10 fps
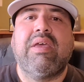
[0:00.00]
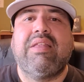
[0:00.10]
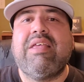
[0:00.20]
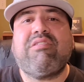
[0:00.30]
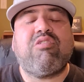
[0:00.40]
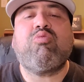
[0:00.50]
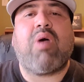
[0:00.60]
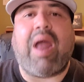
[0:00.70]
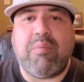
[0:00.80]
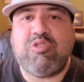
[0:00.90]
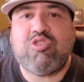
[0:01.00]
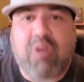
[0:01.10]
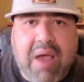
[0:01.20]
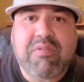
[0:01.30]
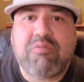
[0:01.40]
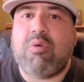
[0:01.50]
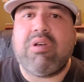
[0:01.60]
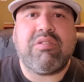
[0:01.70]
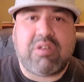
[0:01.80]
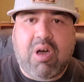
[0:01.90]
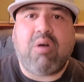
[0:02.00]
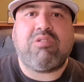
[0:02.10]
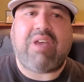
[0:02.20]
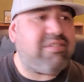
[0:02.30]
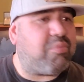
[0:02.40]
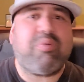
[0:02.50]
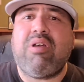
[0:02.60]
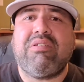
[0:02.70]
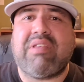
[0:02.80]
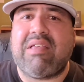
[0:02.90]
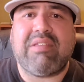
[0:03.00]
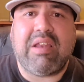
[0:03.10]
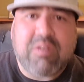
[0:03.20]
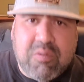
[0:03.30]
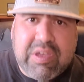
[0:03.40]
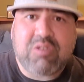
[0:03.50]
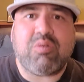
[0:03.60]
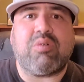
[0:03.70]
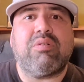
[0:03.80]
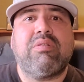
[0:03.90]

This is what I'm striving for as a coach, as a person, as an individual.